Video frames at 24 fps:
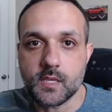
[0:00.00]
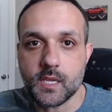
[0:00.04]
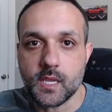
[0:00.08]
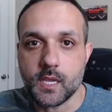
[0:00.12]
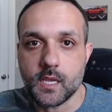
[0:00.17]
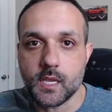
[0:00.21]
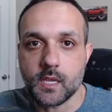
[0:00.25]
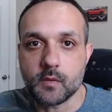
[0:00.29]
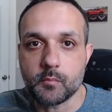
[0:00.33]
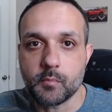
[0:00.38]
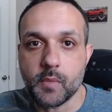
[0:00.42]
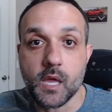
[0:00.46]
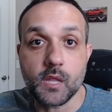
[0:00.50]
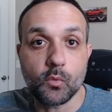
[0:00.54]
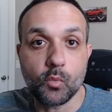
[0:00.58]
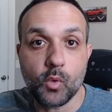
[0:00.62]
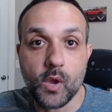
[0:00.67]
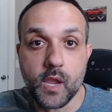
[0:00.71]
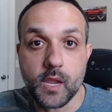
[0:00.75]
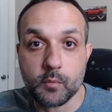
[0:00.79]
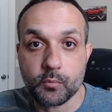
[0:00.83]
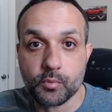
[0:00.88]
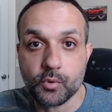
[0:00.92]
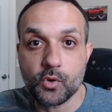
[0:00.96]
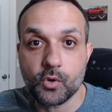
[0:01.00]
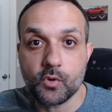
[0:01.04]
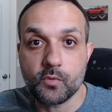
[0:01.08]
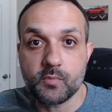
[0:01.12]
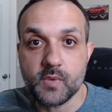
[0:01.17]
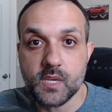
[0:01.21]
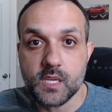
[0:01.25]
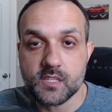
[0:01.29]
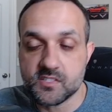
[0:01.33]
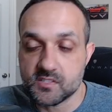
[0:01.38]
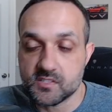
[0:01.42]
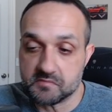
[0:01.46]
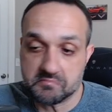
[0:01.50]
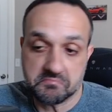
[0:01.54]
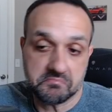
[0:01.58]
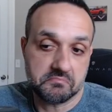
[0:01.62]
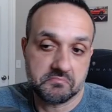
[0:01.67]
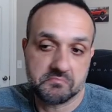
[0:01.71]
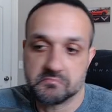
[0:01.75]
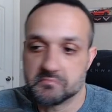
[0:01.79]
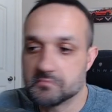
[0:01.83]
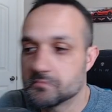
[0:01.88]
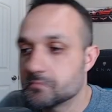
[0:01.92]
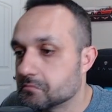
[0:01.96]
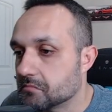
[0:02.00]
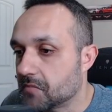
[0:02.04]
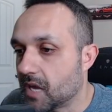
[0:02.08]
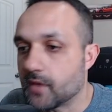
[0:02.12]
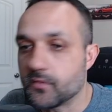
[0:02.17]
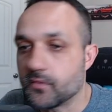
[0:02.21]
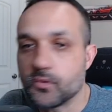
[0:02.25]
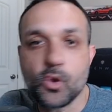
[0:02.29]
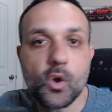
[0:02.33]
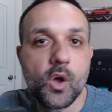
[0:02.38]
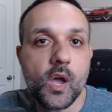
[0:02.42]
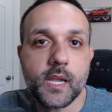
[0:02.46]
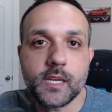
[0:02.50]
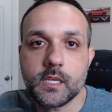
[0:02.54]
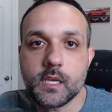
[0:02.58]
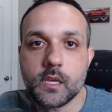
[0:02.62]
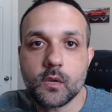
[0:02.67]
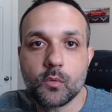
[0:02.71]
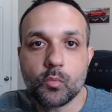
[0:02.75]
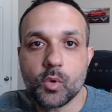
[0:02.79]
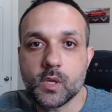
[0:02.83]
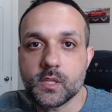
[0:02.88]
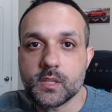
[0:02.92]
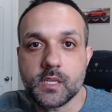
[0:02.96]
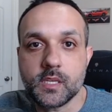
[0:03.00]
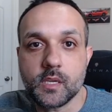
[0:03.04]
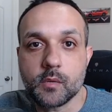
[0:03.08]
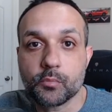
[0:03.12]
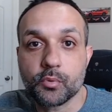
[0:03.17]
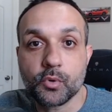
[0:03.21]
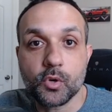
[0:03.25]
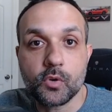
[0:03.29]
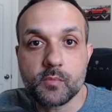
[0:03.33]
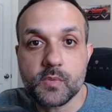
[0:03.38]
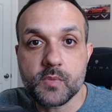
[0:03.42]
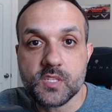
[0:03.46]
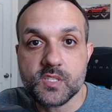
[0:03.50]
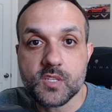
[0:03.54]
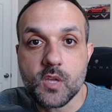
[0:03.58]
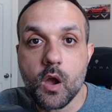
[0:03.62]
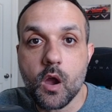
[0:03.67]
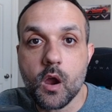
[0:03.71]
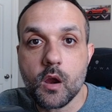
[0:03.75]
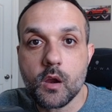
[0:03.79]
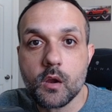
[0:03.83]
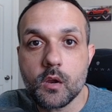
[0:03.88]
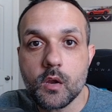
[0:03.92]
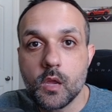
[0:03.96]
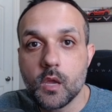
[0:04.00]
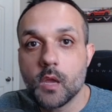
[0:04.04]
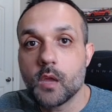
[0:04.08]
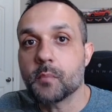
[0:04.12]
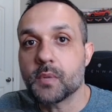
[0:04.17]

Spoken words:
And by the way, improvements, have no idea what the improvements are,